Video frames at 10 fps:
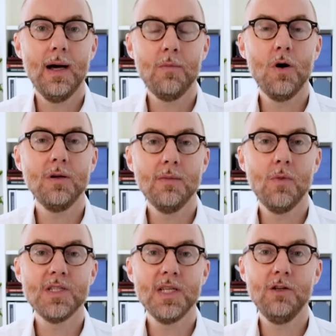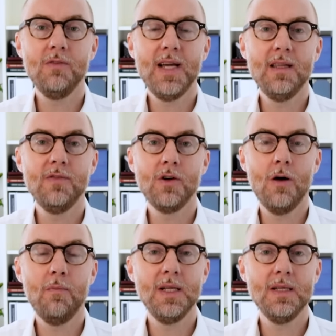among the most innovative
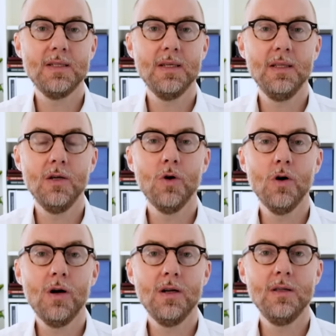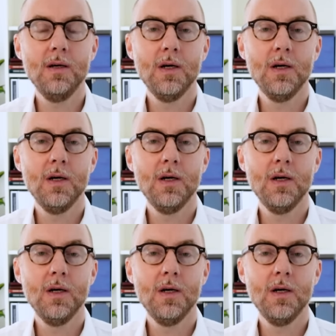companies in the world uh,